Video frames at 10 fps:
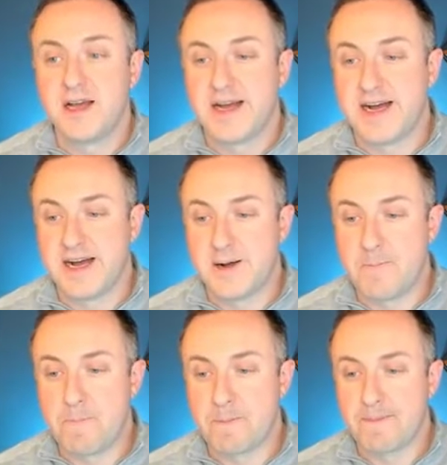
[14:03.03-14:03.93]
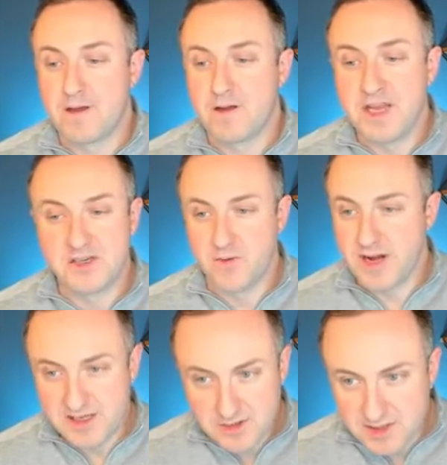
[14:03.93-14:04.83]
Ease of
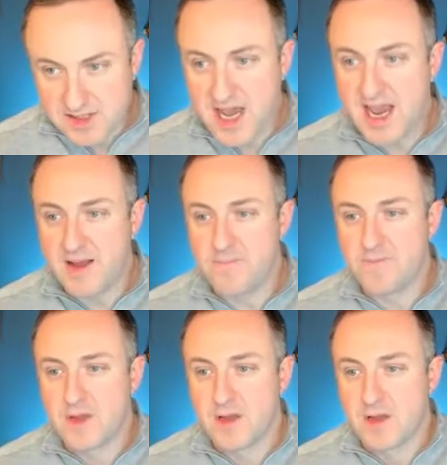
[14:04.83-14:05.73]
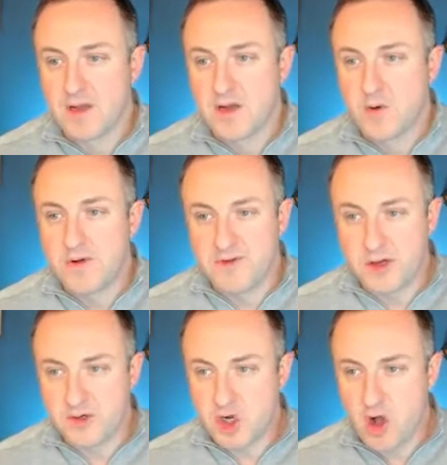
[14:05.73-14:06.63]
reading still the same. We've
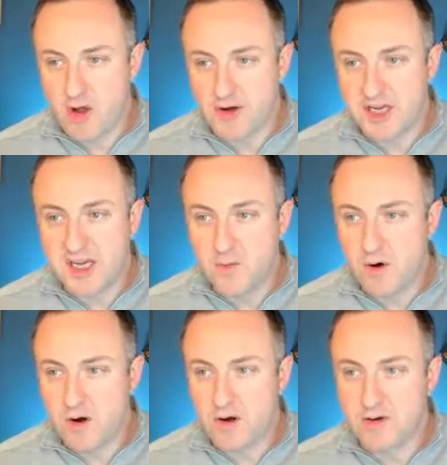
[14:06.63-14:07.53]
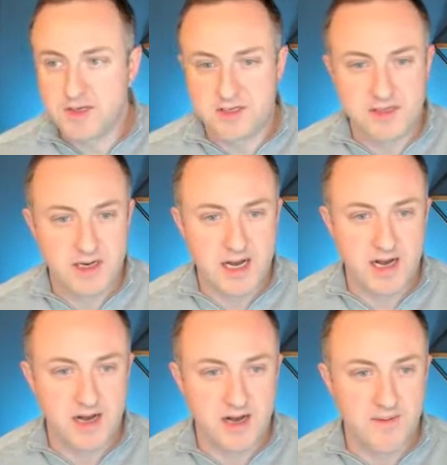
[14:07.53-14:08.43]
used all our keywords.
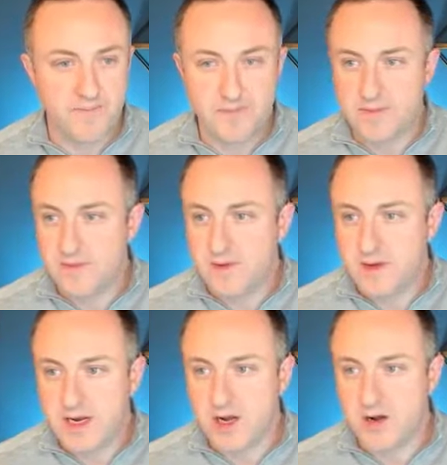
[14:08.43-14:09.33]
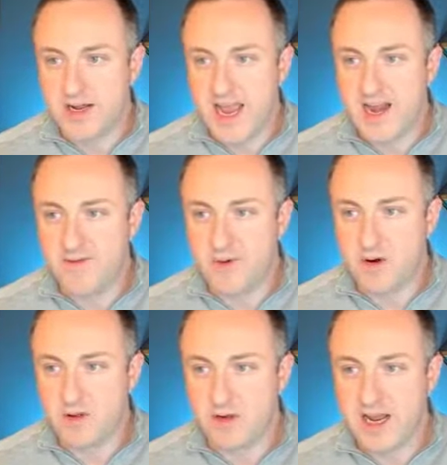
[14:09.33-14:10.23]
Again, if we
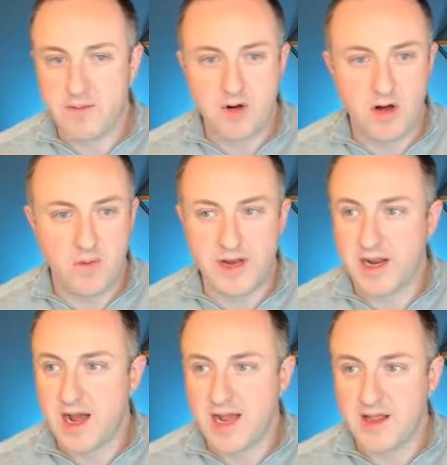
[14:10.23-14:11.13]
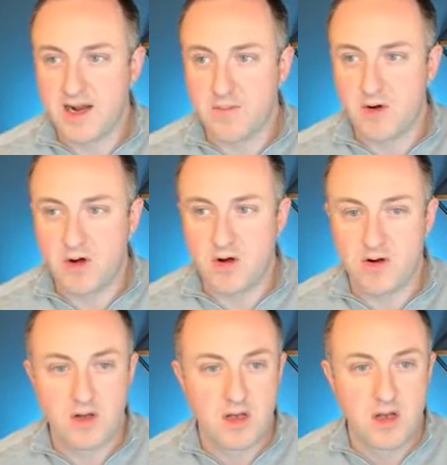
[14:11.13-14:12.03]
want to look at them all, we can highlight them
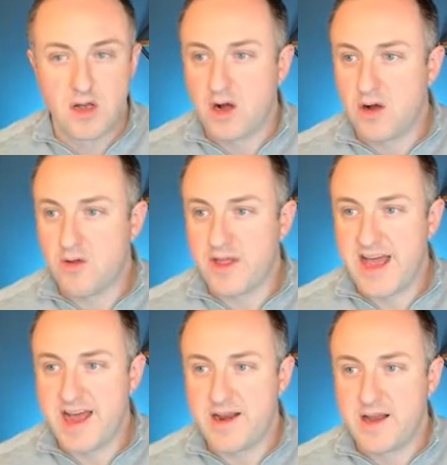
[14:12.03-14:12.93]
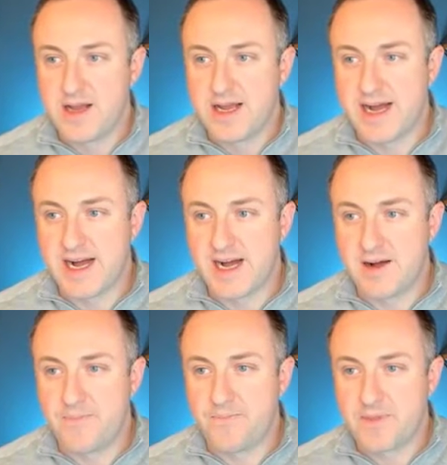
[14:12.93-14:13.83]
all that.
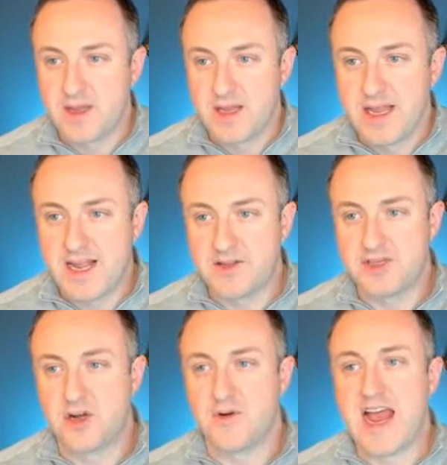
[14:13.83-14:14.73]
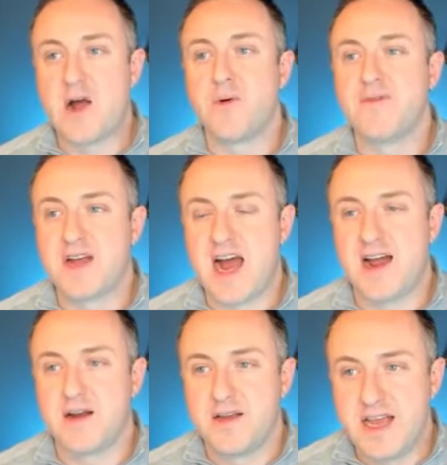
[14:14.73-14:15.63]
And so now we've
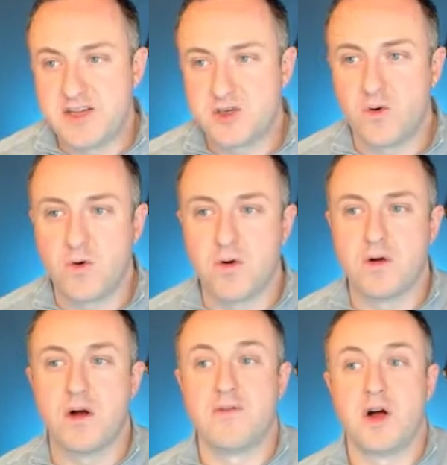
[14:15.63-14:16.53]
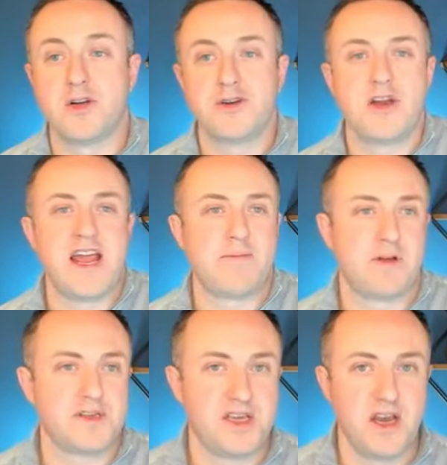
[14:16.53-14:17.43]
got a score of 100,
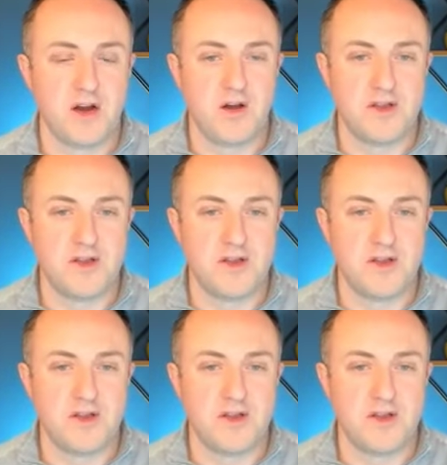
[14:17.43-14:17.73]
A+ here.